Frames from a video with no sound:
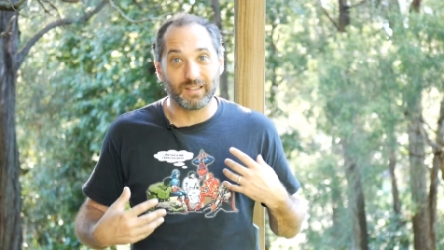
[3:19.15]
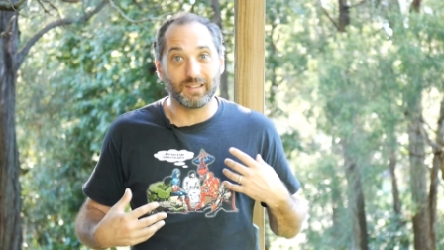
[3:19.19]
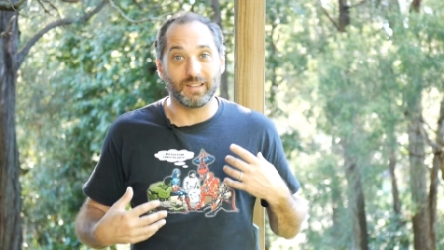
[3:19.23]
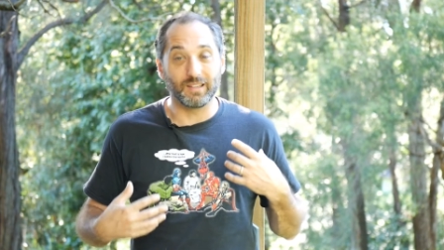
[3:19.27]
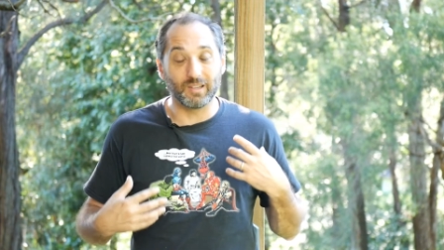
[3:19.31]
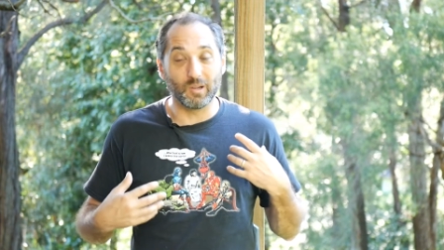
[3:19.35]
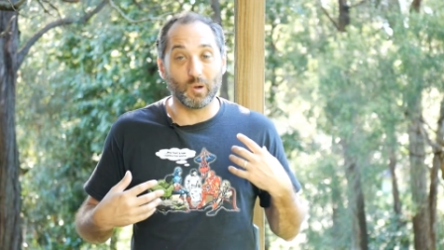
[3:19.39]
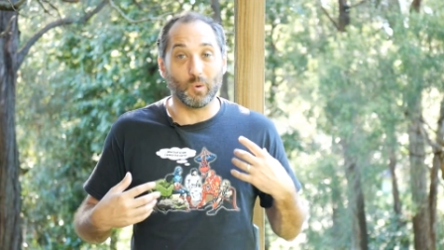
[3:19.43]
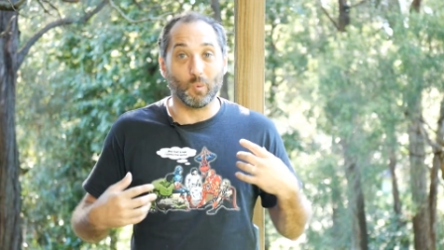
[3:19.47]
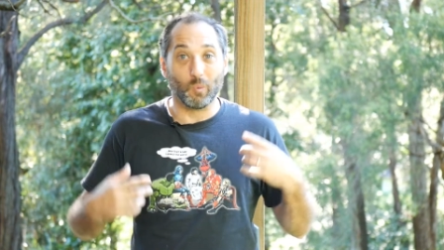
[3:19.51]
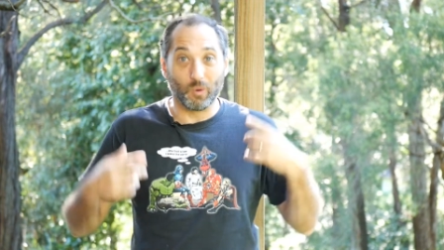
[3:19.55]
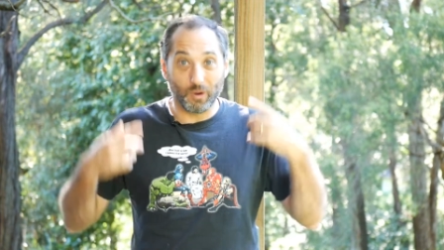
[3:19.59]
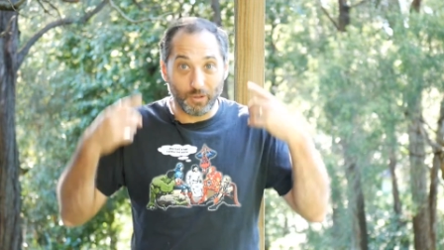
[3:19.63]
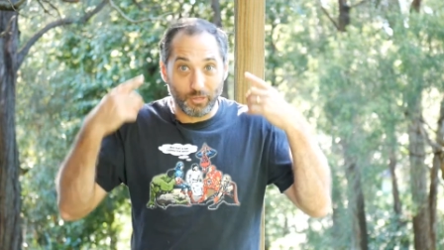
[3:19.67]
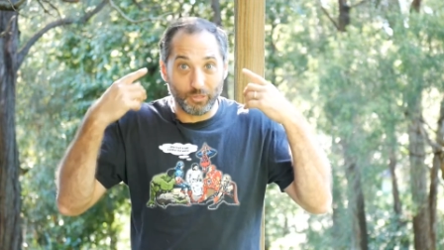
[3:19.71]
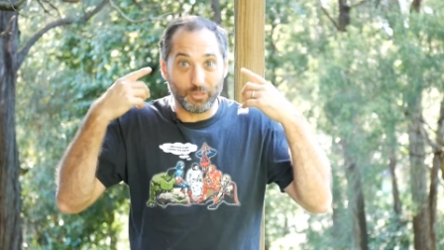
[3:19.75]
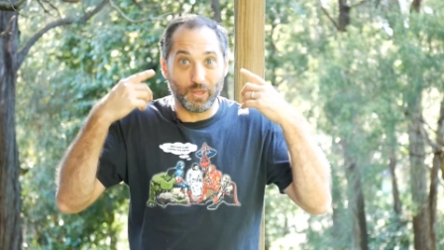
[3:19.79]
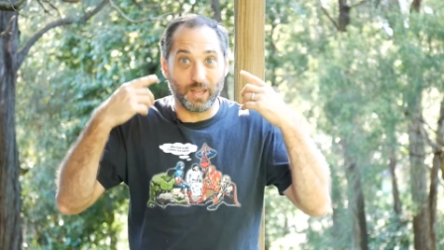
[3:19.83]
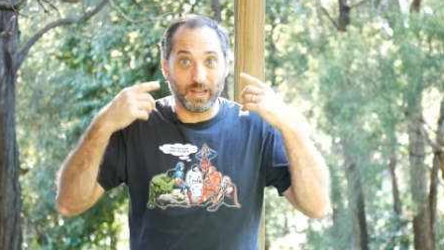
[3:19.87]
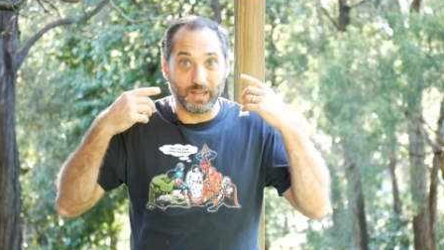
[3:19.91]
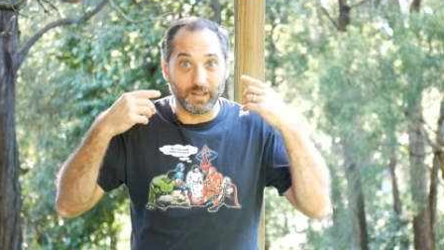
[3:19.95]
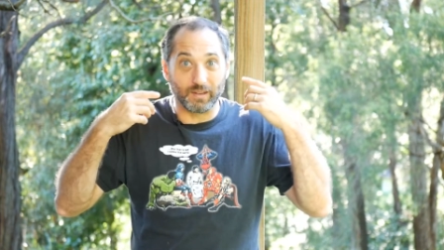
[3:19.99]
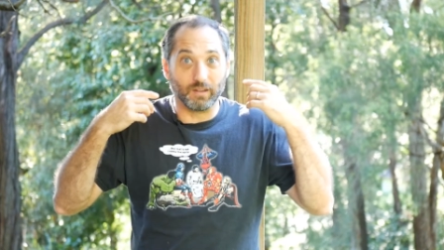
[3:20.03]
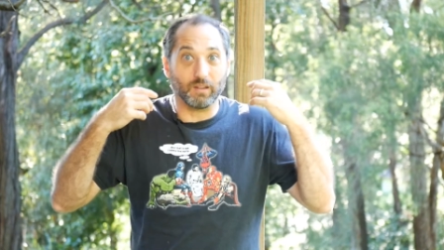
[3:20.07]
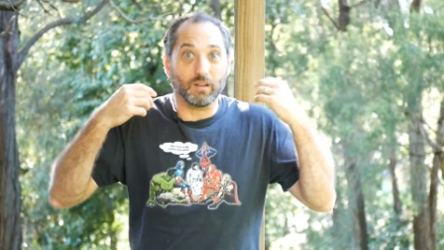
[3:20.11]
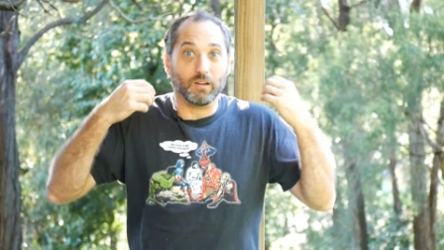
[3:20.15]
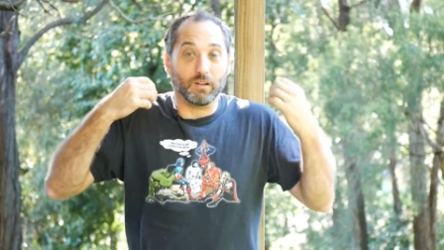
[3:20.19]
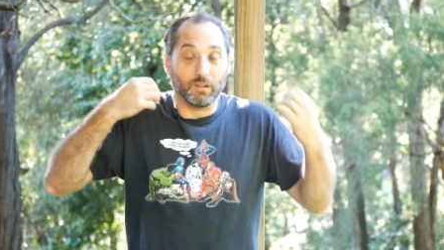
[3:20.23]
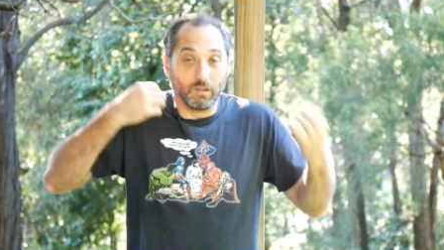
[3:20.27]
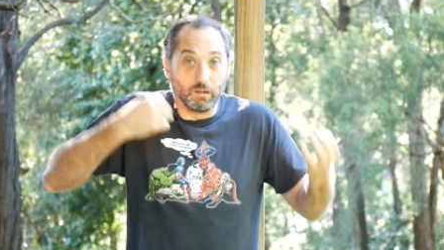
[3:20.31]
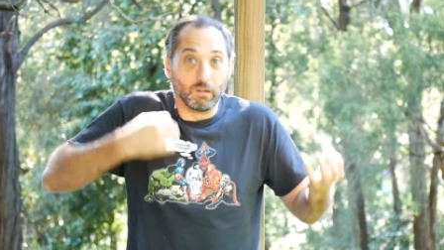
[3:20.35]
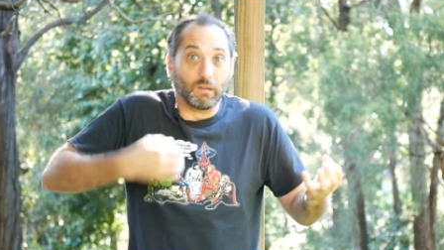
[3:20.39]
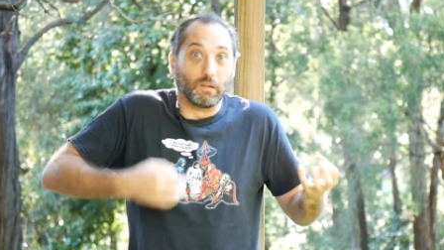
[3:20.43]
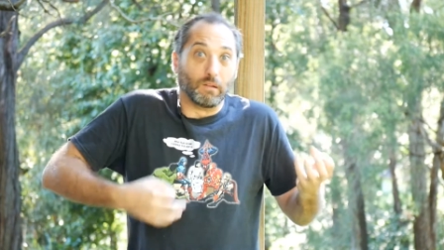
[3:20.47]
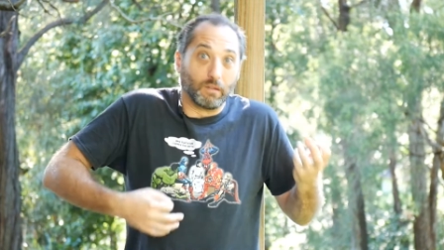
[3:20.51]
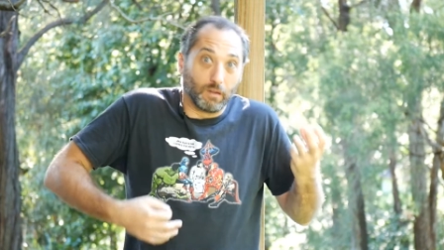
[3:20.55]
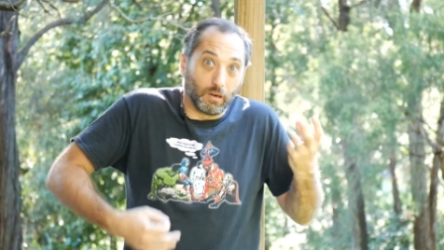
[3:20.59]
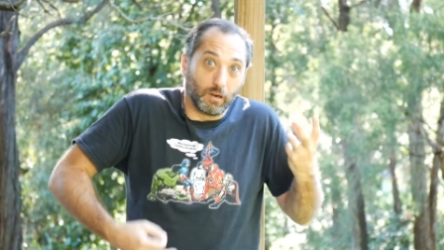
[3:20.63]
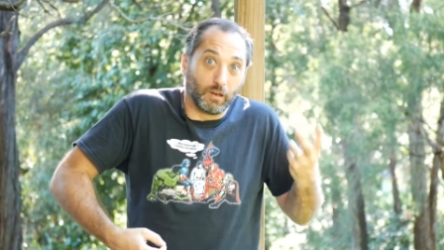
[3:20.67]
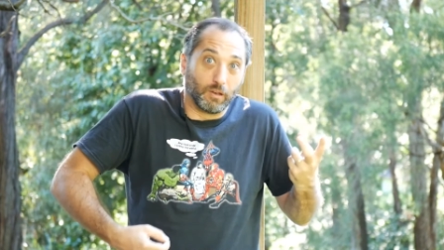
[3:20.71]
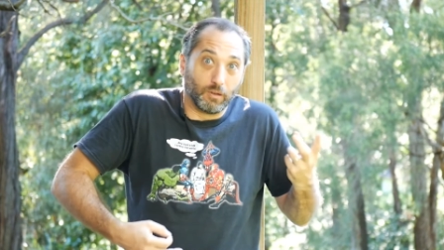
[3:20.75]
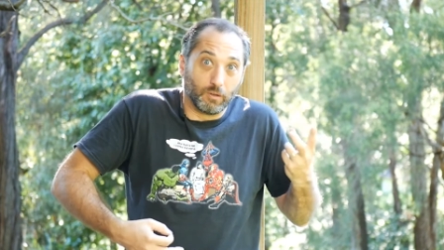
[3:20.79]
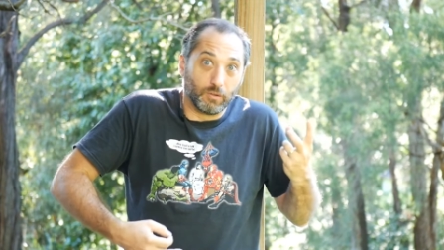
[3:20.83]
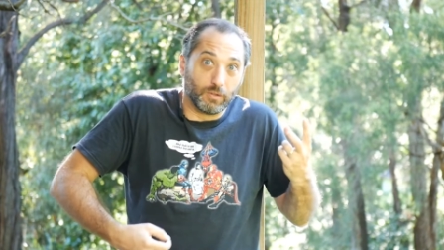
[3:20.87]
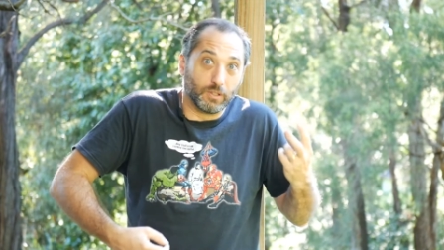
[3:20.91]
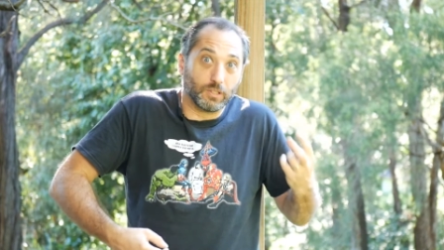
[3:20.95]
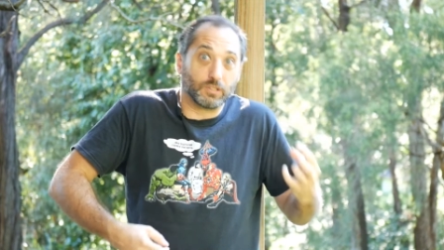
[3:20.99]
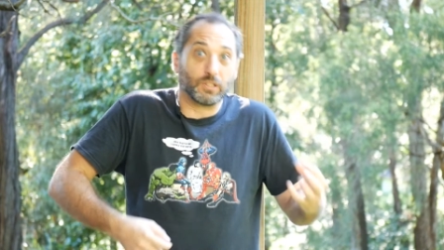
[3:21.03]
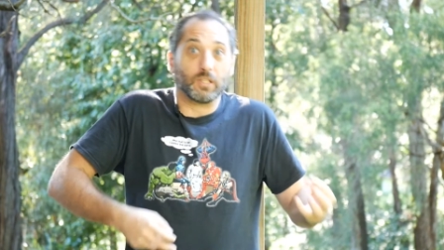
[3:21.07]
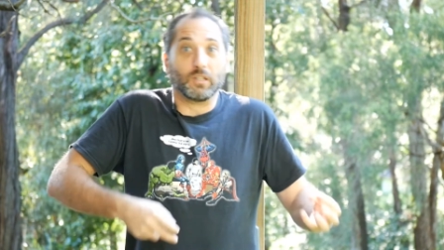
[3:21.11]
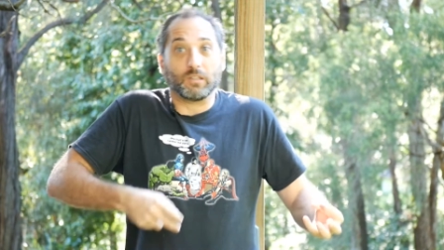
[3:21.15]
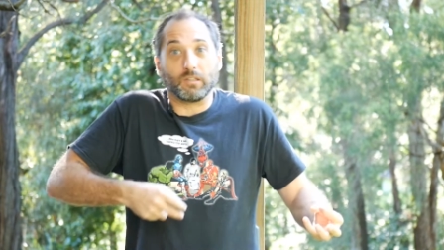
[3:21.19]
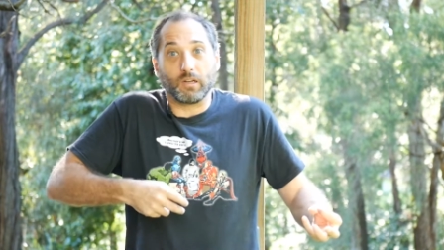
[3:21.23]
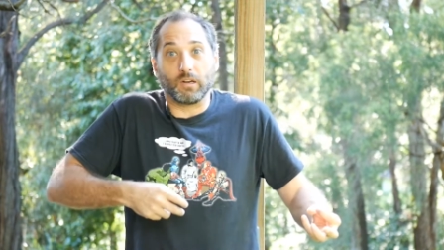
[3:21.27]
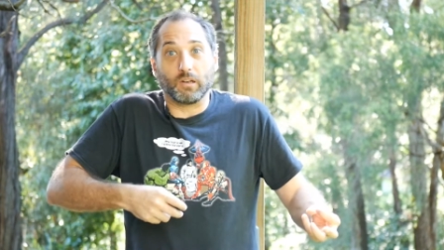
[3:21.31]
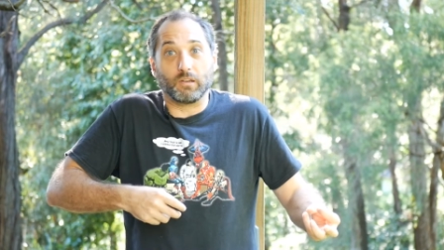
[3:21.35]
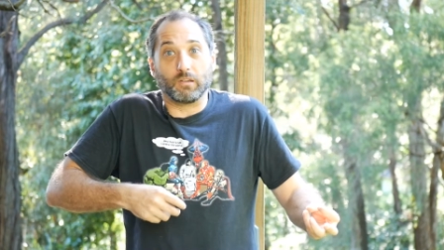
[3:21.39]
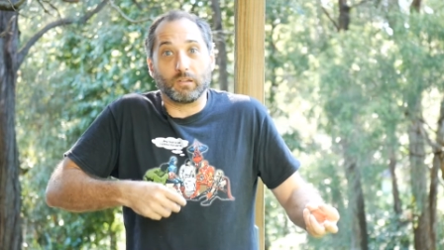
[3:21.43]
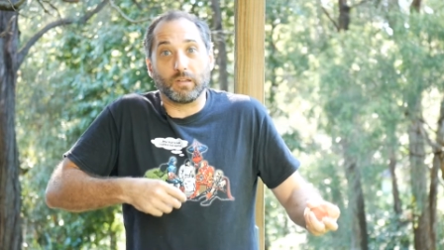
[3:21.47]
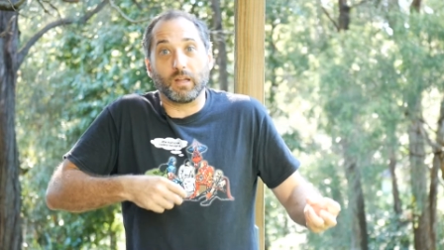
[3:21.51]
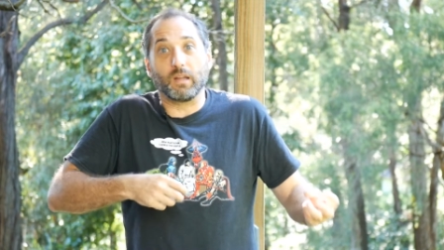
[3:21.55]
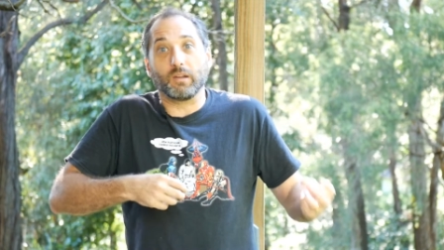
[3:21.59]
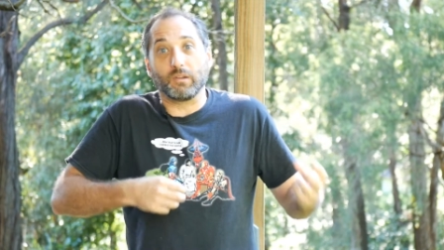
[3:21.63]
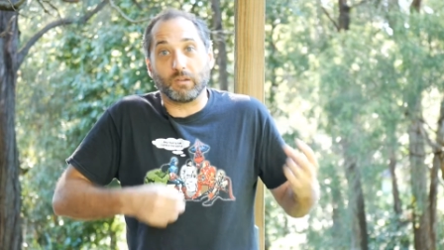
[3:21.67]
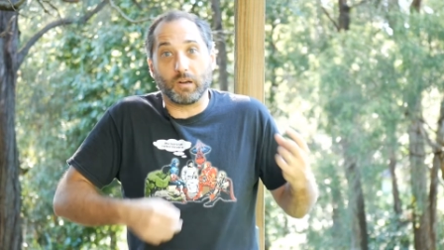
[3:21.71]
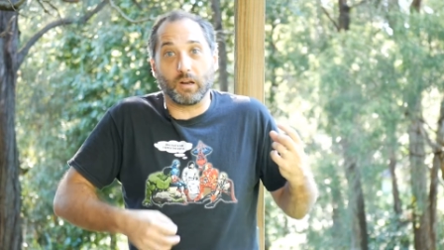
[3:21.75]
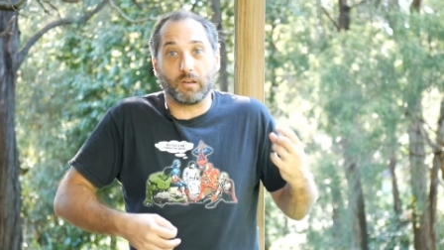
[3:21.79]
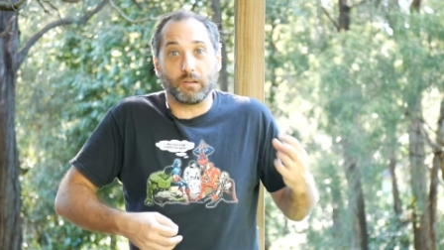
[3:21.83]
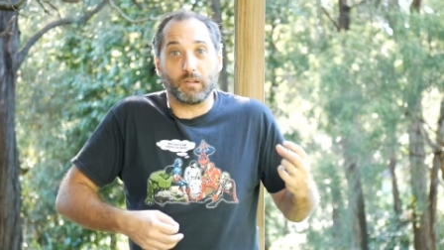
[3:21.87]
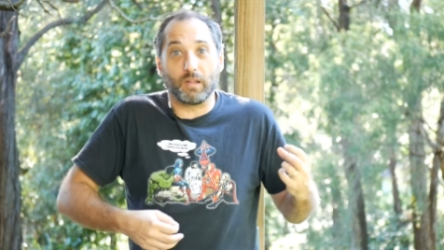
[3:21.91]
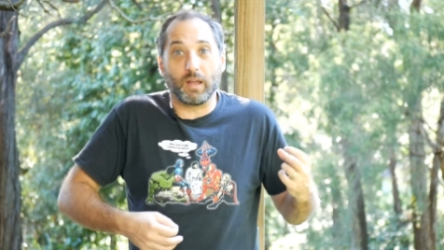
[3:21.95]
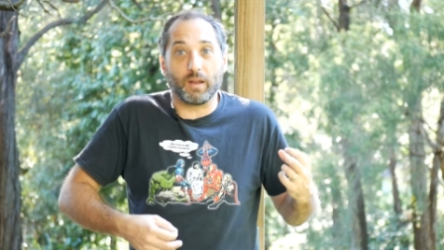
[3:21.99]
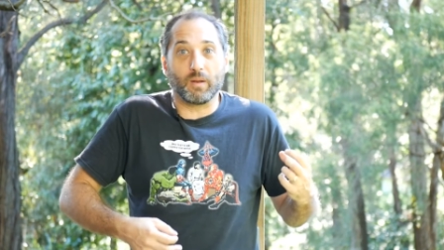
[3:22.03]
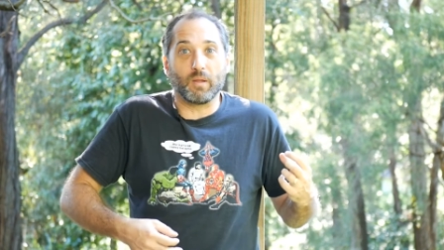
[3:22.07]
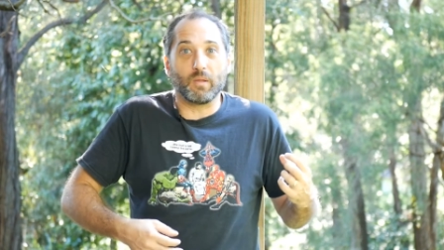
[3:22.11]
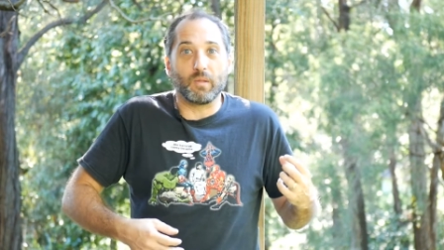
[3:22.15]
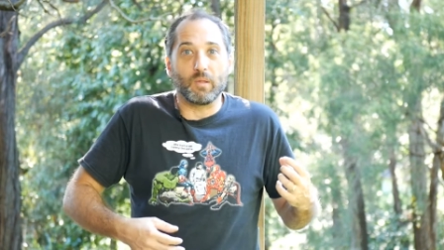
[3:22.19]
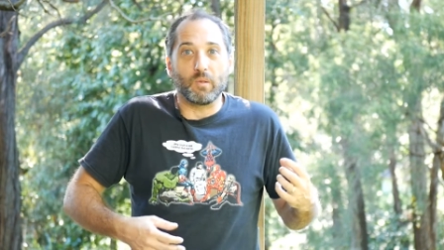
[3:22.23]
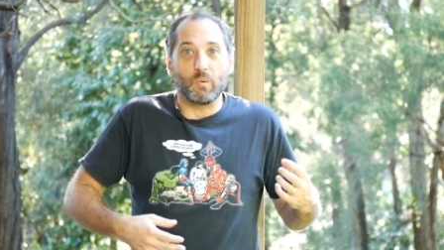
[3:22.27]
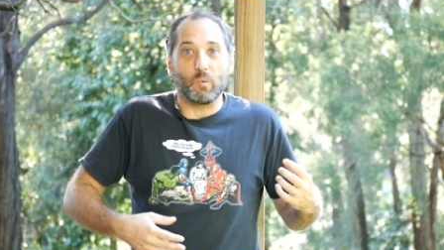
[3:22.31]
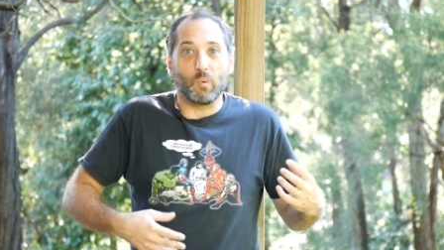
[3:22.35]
we're thinking, oh, gotta do this, gotta do that, gotta do that.